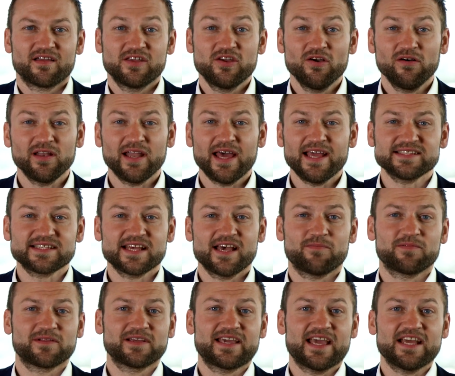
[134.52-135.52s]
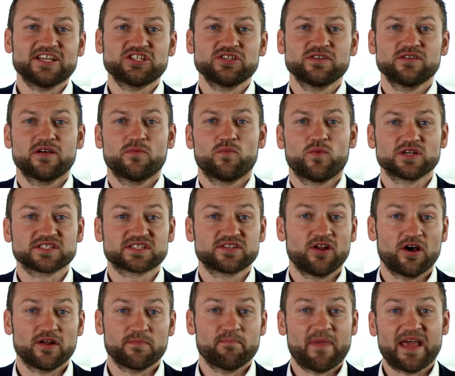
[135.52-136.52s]
Your laser application was
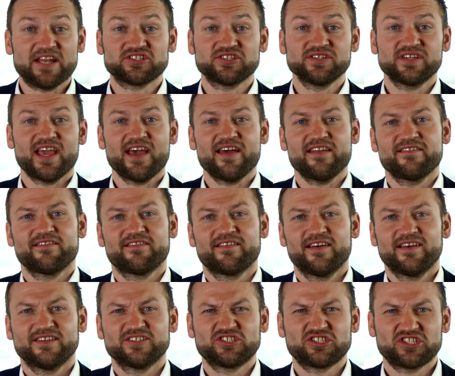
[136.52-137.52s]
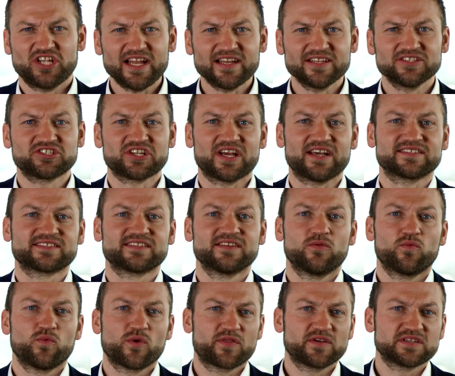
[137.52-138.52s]
not mentioned yet. Challenge us
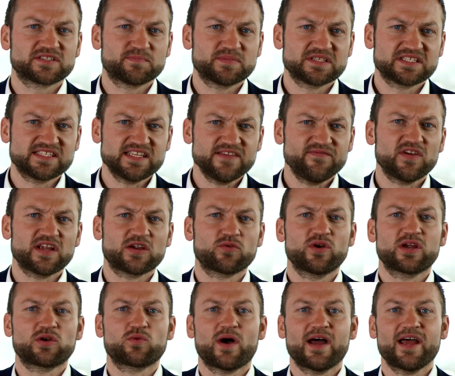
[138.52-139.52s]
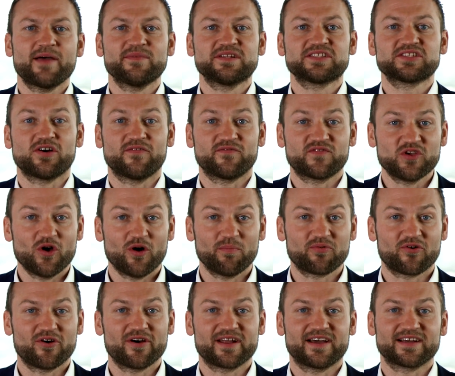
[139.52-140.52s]
with the specific requirements of your
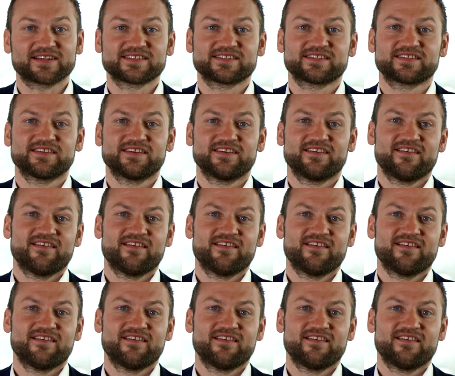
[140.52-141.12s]
products.